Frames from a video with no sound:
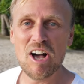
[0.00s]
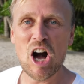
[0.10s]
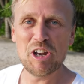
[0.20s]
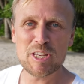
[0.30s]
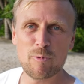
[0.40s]

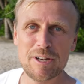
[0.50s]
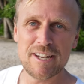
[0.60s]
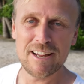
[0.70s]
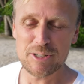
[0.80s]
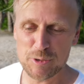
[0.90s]
I just went
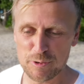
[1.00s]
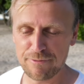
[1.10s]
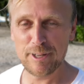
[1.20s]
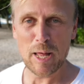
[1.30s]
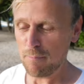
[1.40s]
down to
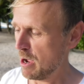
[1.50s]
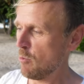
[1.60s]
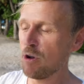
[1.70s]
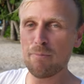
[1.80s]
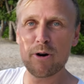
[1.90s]
fill up my
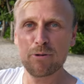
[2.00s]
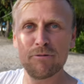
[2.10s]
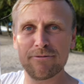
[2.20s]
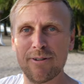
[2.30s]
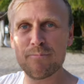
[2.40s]
water
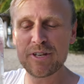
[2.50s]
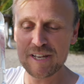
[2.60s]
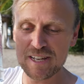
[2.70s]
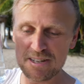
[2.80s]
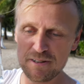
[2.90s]
bottle from
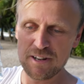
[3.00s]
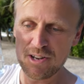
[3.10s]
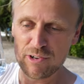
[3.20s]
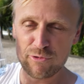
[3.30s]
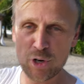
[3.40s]
the
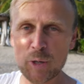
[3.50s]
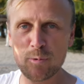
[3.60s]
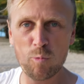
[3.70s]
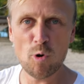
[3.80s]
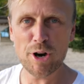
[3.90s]

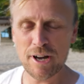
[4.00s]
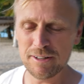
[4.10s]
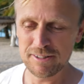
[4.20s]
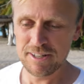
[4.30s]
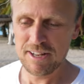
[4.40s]
drinkable water.